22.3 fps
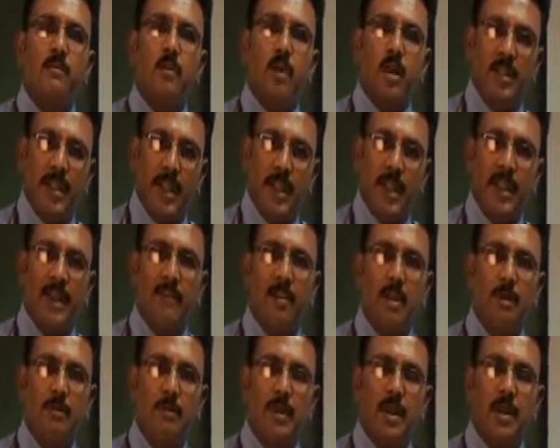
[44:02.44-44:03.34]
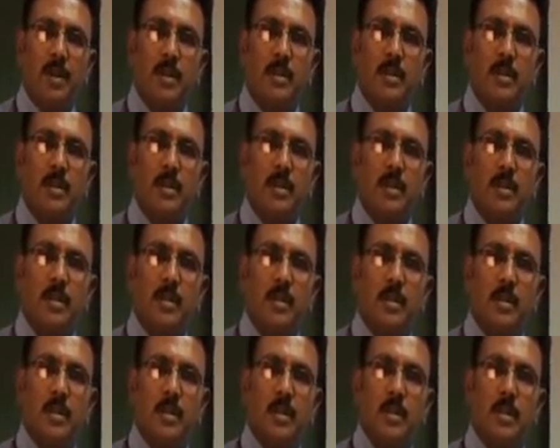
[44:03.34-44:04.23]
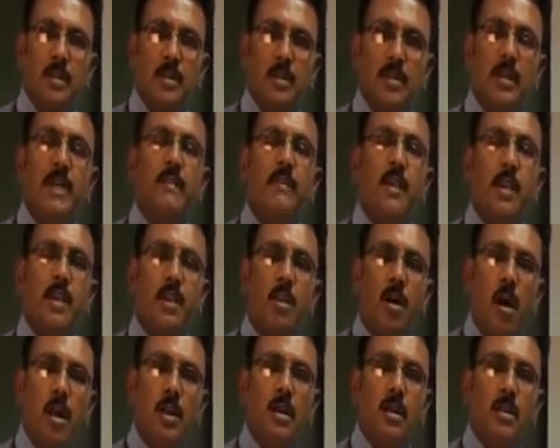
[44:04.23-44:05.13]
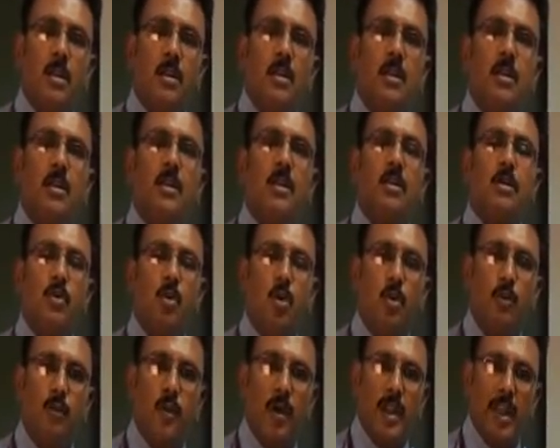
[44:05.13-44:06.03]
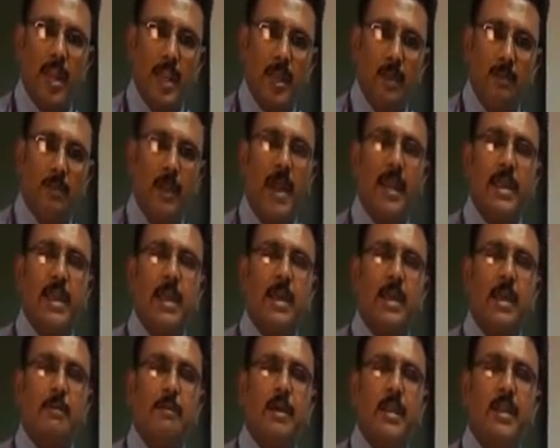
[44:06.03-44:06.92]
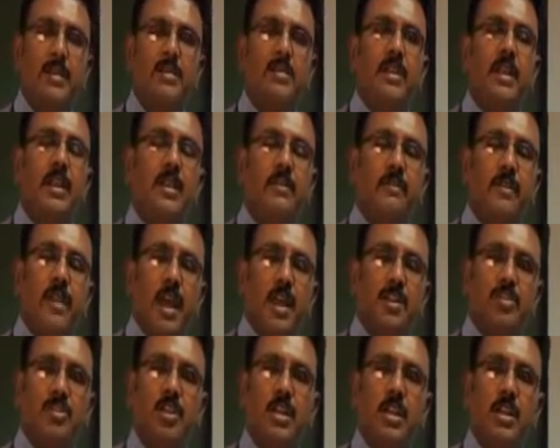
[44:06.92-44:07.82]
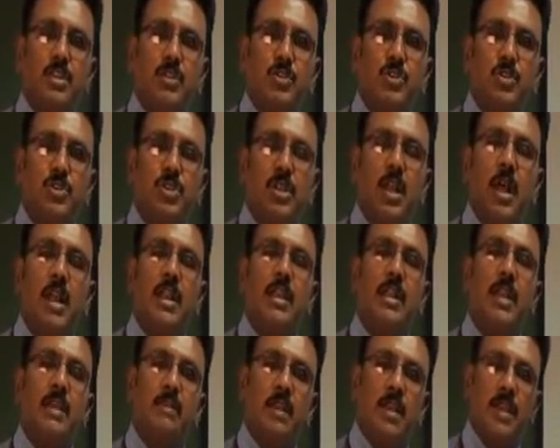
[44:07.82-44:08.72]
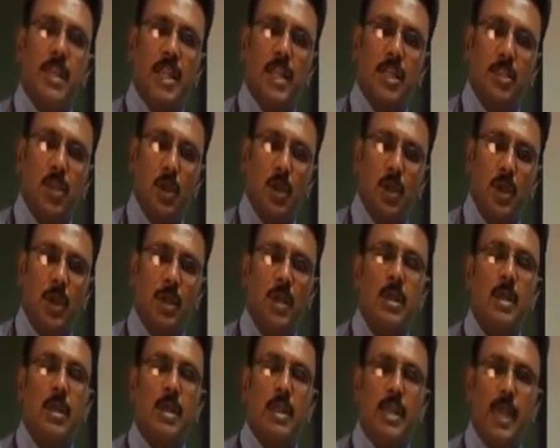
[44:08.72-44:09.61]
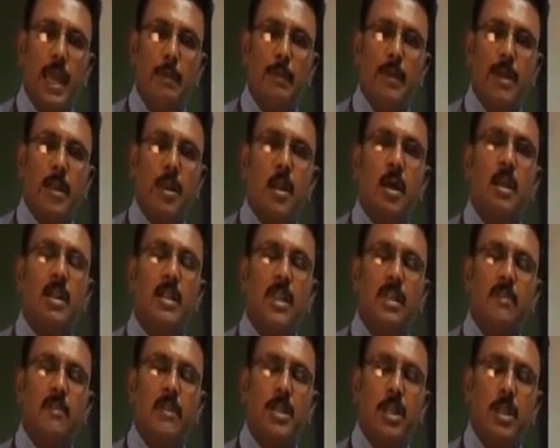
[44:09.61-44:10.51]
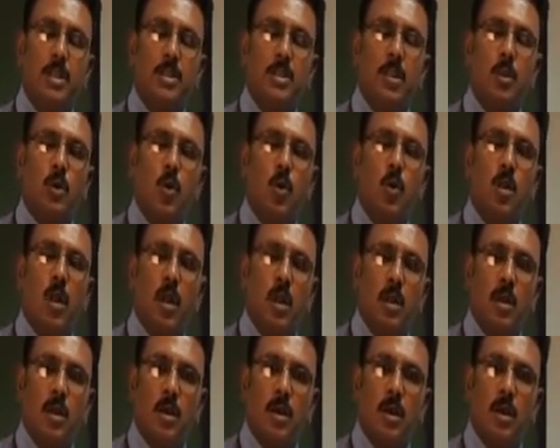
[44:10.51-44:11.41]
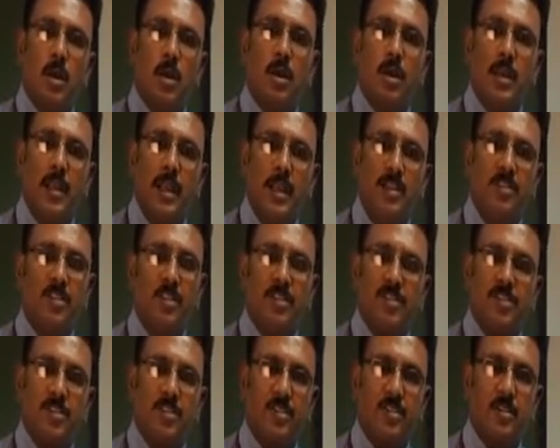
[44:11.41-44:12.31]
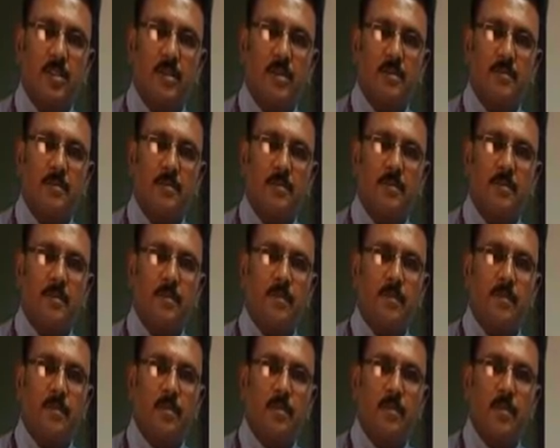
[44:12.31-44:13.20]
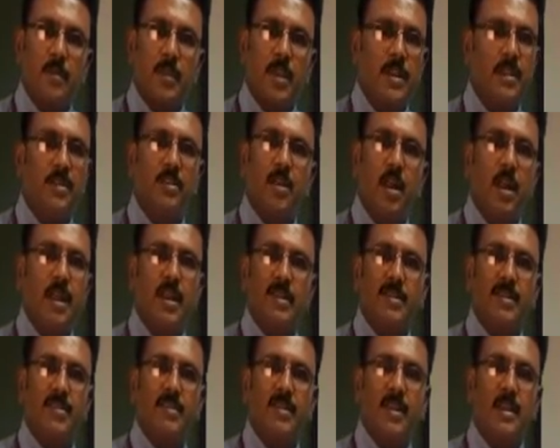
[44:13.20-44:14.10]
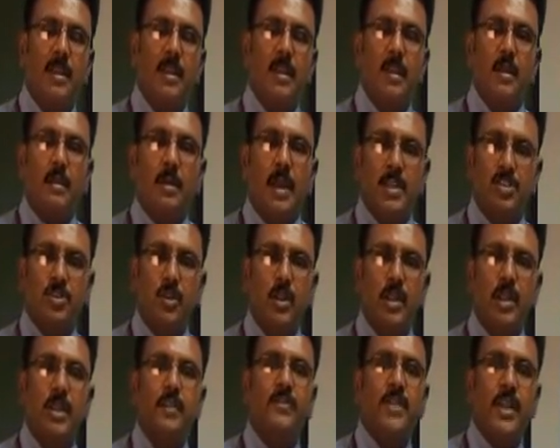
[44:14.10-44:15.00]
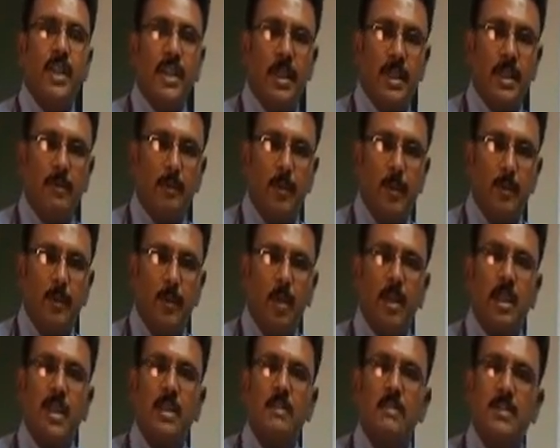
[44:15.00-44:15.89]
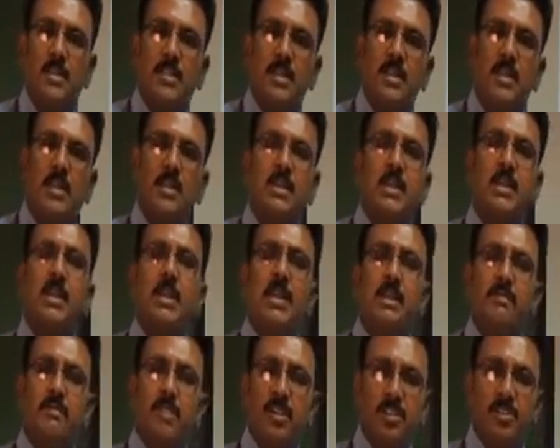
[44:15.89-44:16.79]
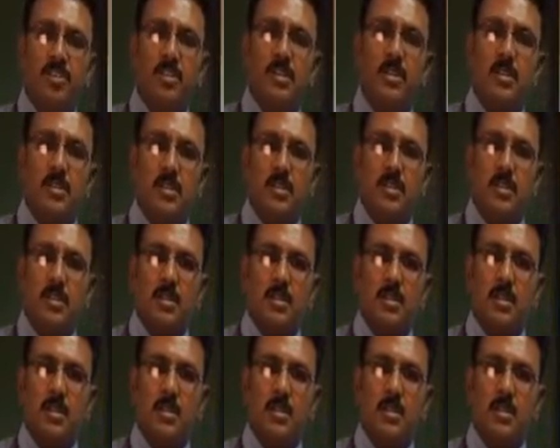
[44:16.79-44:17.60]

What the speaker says: for their development. They will not go for any banking companies, any financial institution, and they will take the capital or they will take the loan on interest. It is not necessary. Actually, if the people are invested in the equity shares,